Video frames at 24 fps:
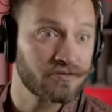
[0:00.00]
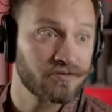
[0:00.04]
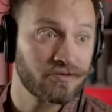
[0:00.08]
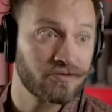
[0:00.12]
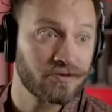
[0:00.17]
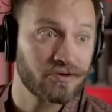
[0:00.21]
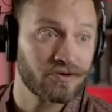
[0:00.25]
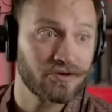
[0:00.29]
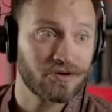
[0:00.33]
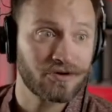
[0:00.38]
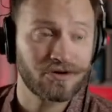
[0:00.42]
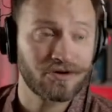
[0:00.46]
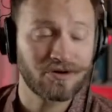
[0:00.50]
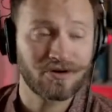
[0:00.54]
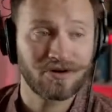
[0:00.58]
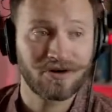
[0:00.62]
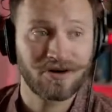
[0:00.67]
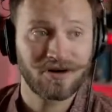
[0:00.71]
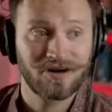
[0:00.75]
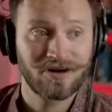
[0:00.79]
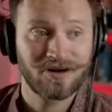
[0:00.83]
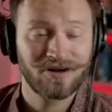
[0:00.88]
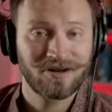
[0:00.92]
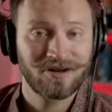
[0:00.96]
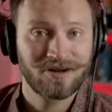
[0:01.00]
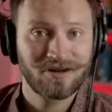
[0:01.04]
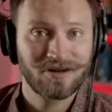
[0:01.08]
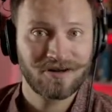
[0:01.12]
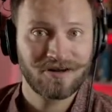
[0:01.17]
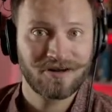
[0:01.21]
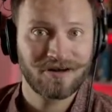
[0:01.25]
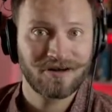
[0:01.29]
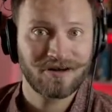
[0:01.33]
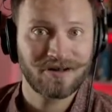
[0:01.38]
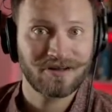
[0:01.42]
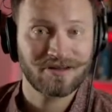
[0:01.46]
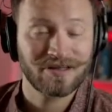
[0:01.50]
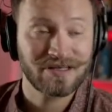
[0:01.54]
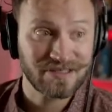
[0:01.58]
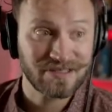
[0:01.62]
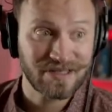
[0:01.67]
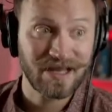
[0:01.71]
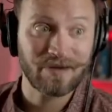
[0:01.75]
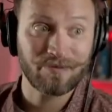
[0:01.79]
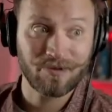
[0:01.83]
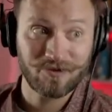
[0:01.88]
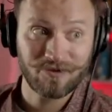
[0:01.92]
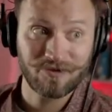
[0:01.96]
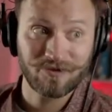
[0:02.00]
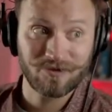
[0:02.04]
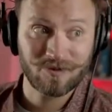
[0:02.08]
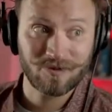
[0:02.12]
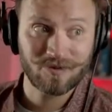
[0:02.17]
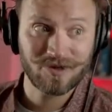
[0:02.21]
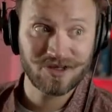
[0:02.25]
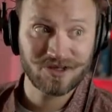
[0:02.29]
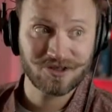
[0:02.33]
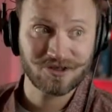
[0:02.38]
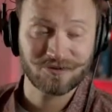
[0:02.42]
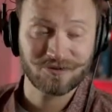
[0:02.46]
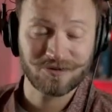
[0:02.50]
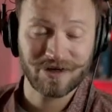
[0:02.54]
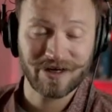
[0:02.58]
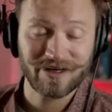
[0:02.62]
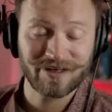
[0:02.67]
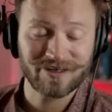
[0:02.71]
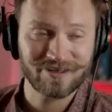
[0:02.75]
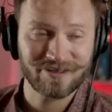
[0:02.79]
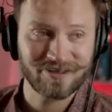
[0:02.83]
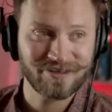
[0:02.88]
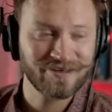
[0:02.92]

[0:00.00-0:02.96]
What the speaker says: for this type of information, right?